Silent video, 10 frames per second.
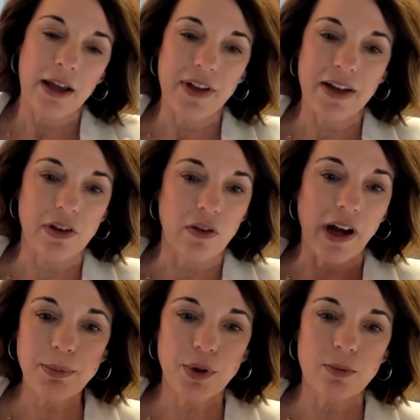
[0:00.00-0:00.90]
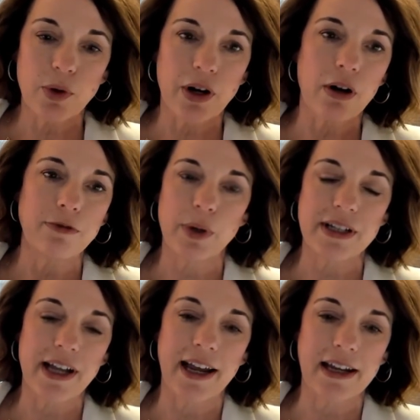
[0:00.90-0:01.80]
that the light bulb went off
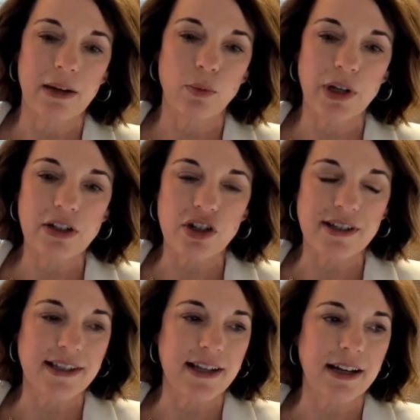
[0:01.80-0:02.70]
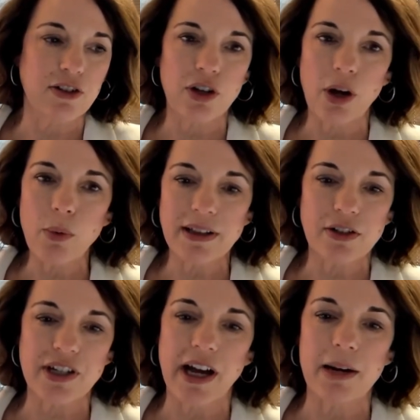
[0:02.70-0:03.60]
one day, and we just said, you know what,
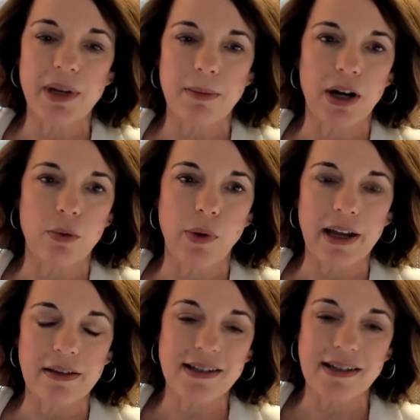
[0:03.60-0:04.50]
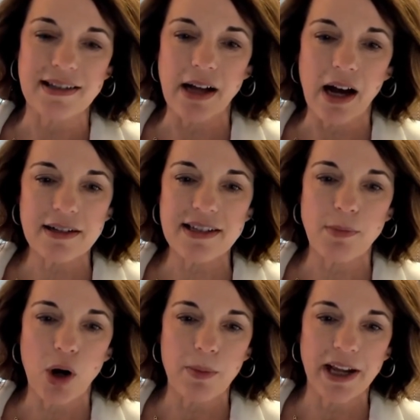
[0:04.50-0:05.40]
there's got to be a better way. This is not a
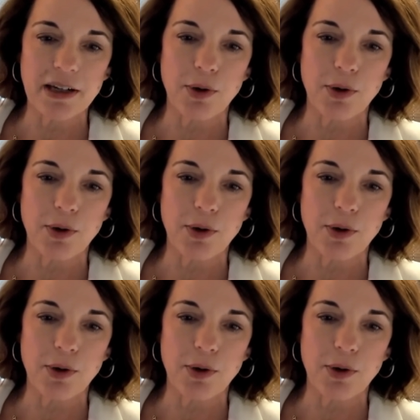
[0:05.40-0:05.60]
small bank